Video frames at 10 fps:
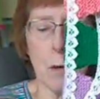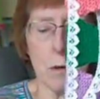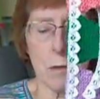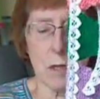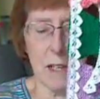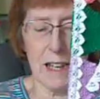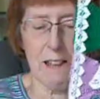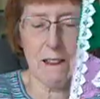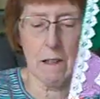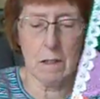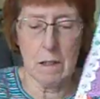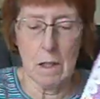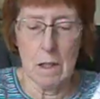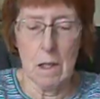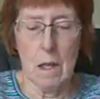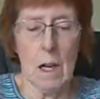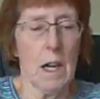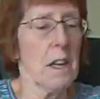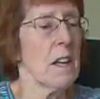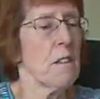all together.
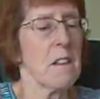I